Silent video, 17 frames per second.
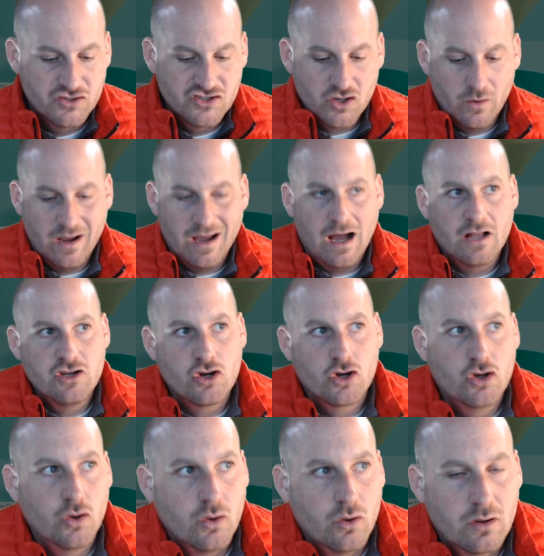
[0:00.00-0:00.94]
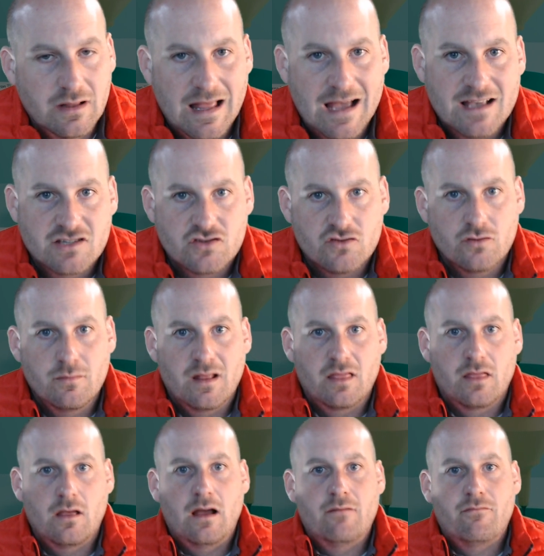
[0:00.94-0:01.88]
So on your Google Classroom at
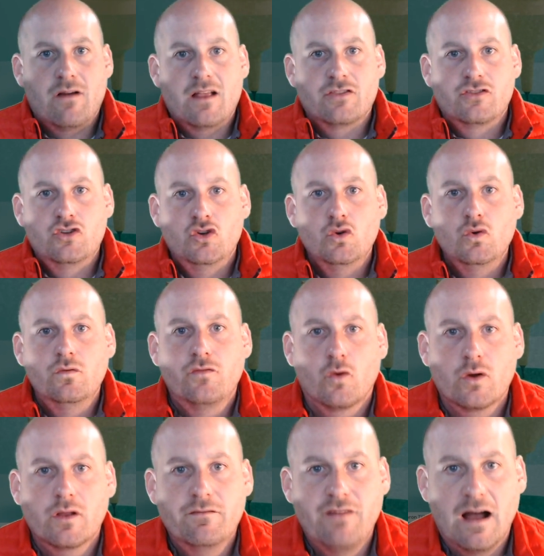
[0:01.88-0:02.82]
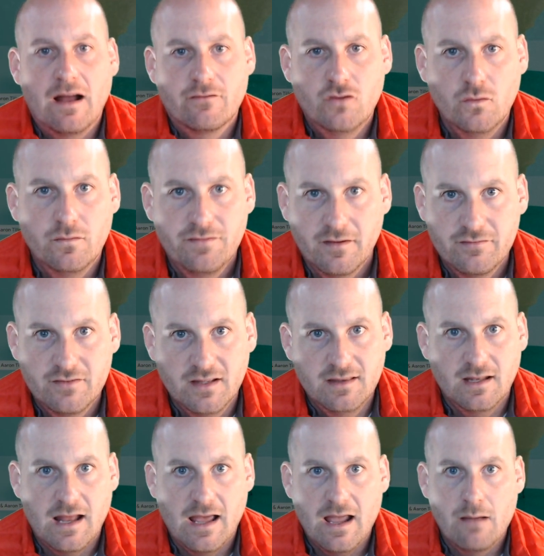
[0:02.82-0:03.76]
around 2:45, 2:50
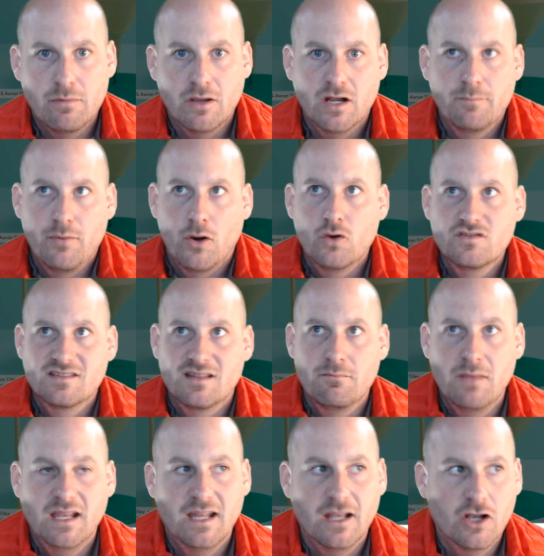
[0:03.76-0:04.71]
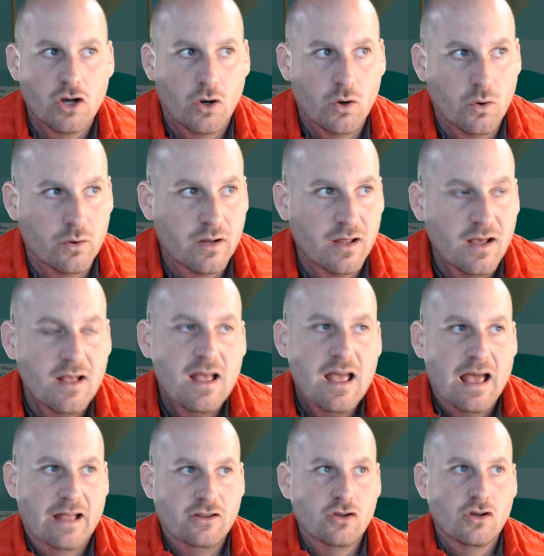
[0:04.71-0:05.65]
today, I'm going to post the meeting code.
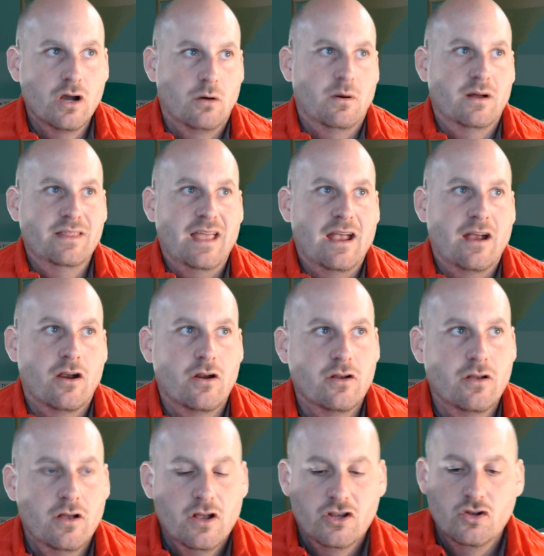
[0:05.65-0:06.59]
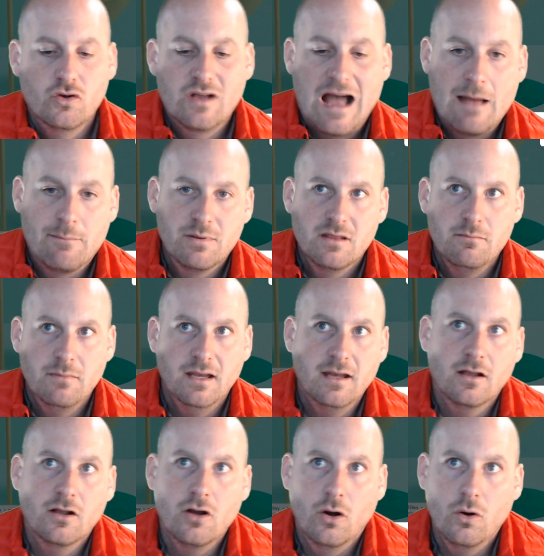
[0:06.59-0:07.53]
And you go on there, you copy the
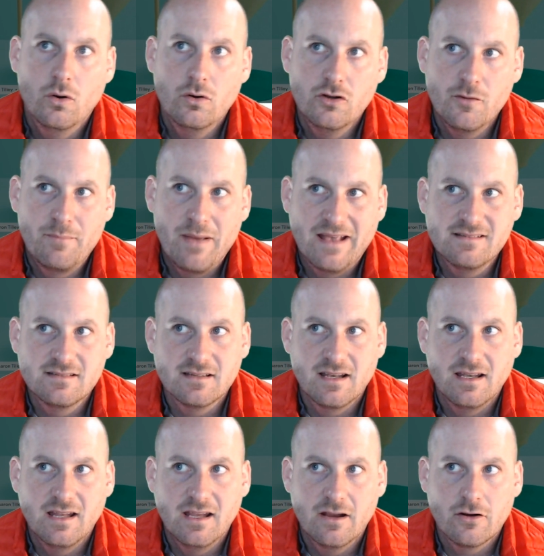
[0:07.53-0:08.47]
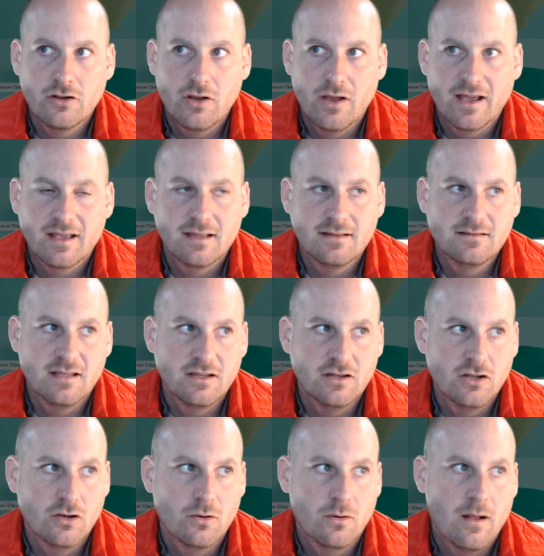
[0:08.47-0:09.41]
meeting code, you paste it in here, you hit
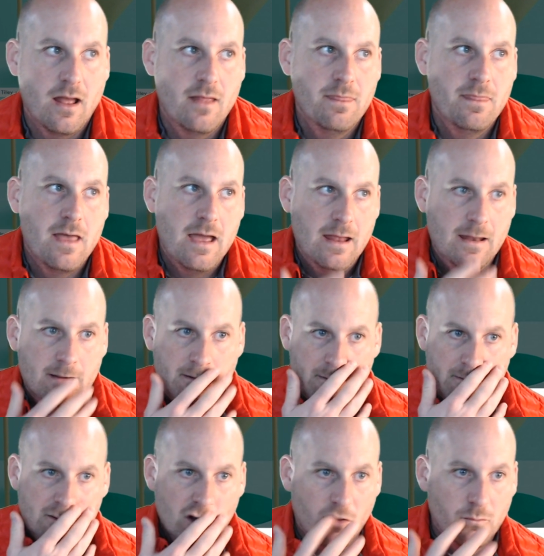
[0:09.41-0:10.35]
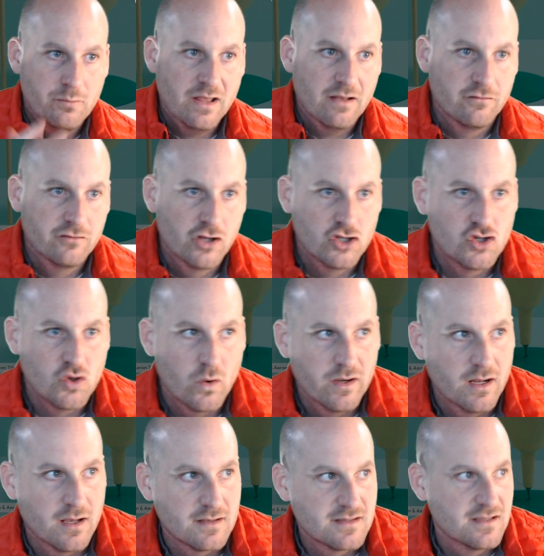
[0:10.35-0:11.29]
continue, and then you'll be able to
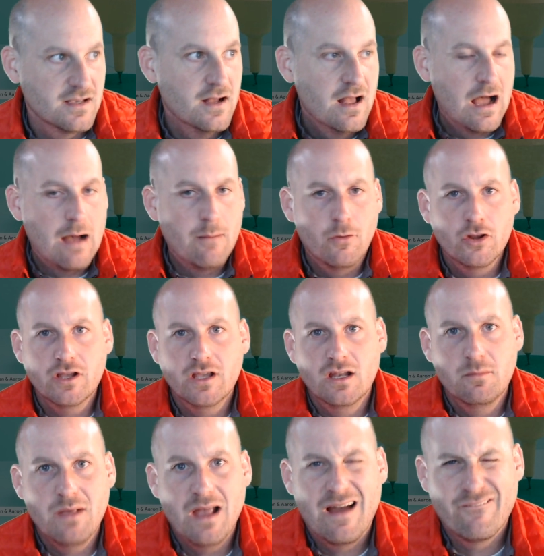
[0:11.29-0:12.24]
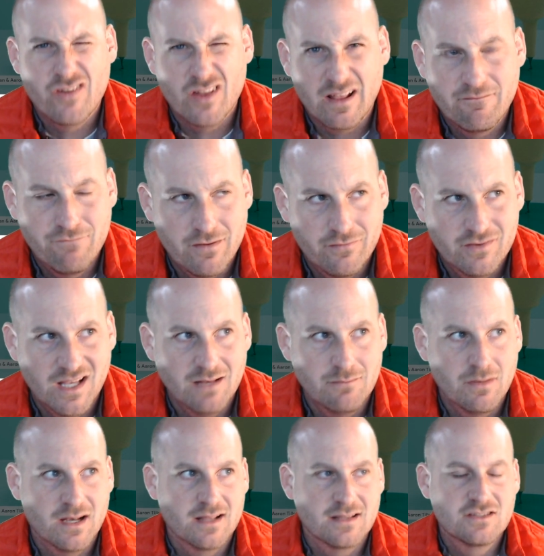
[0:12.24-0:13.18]
join us. I'm only going to be on for like 15
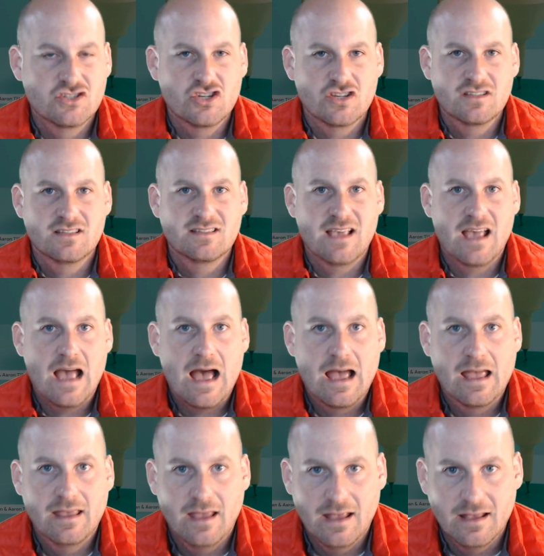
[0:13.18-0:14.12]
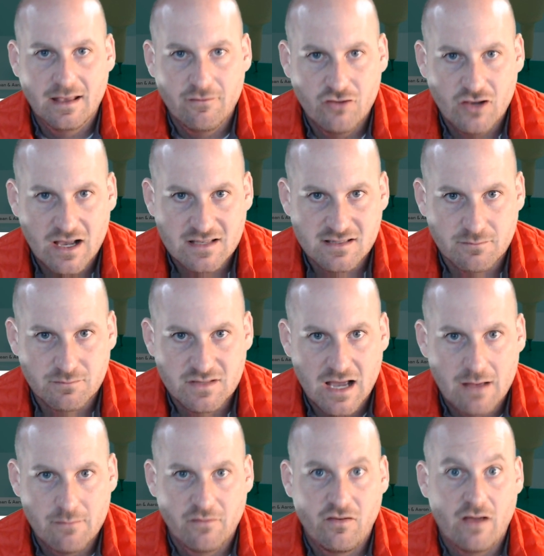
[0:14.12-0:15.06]
minutes just to say hi and give you guys some
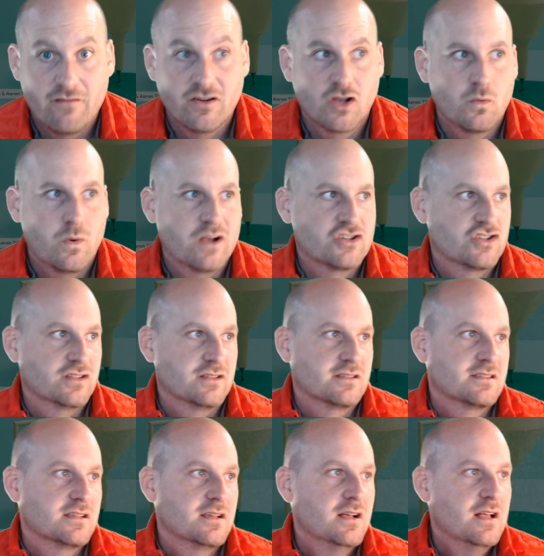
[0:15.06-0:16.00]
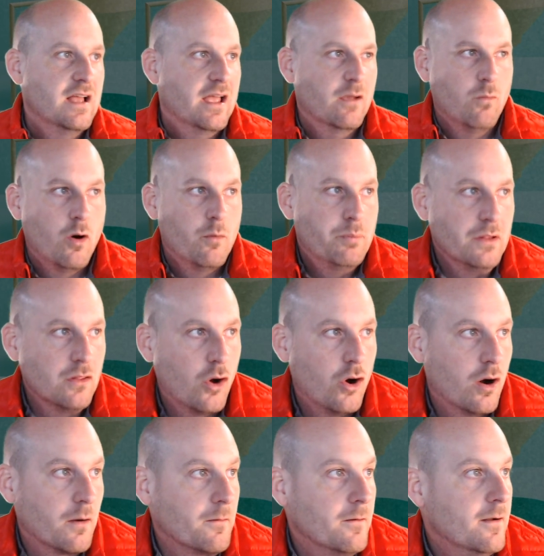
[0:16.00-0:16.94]
time if you have any questions. It won't be
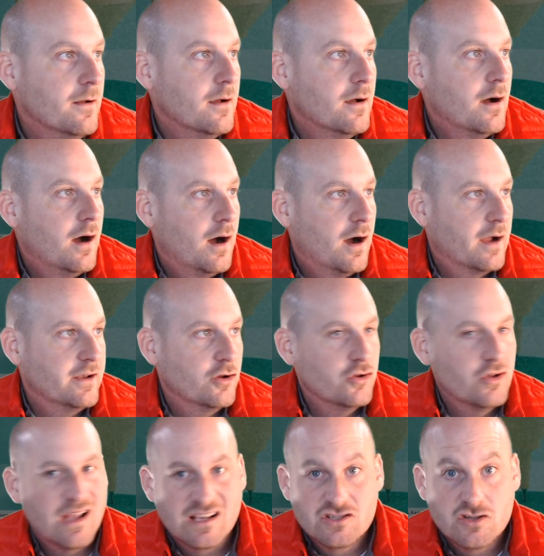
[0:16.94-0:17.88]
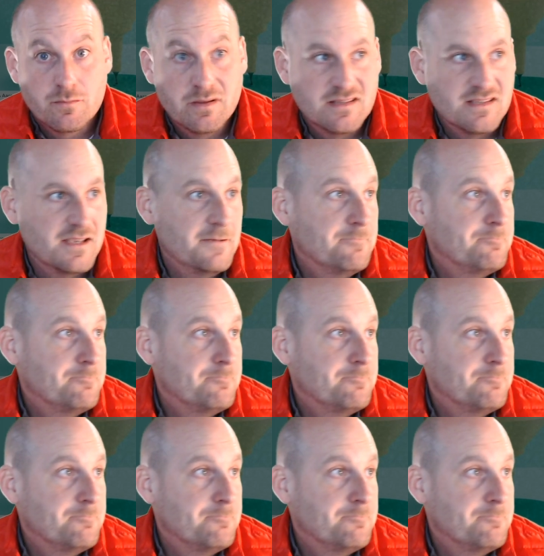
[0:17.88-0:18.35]
long. I know you guys are busy.